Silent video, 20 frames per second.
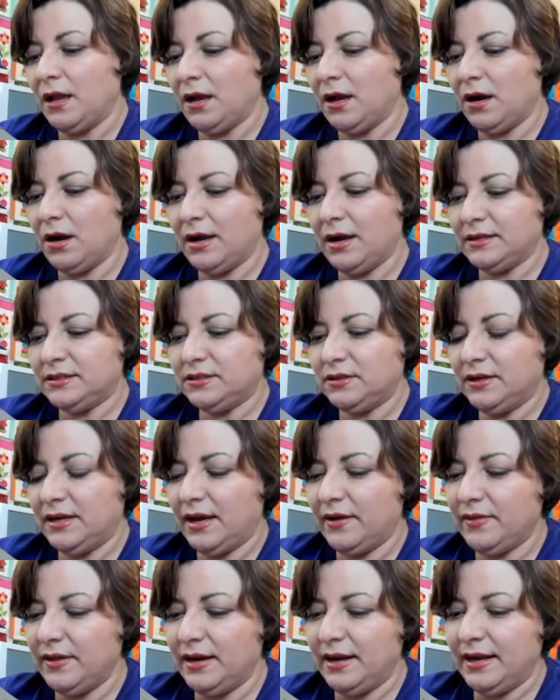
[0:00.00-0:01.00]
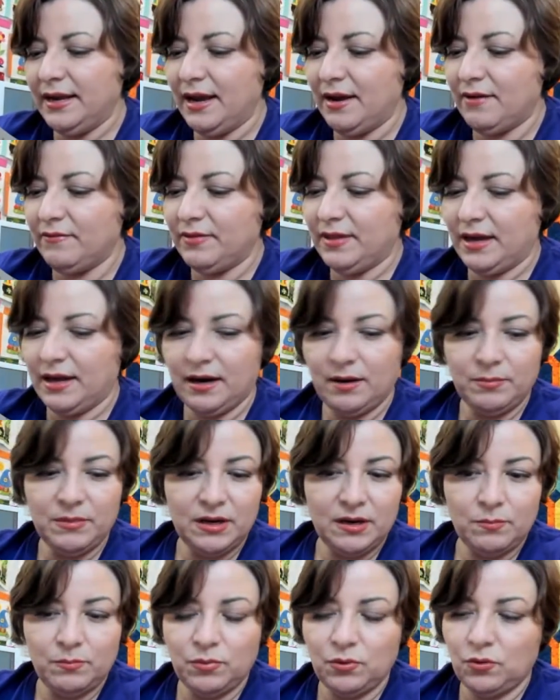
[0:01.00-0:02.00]
All right, so now that I have that, I'm going
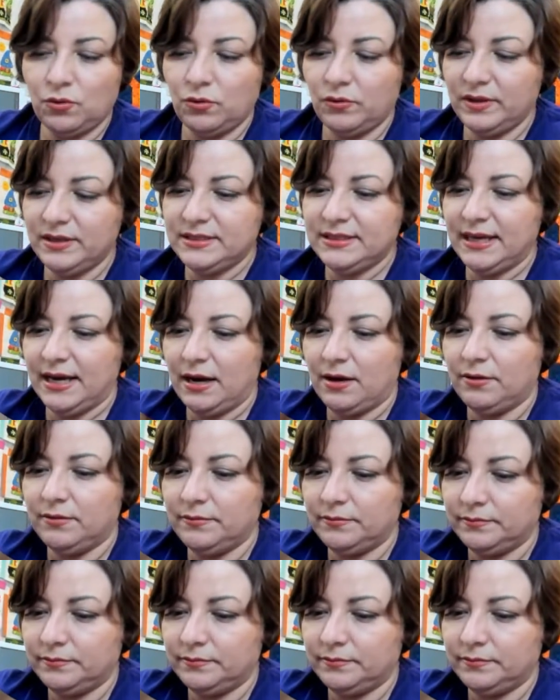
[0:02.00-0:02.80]
to pull this out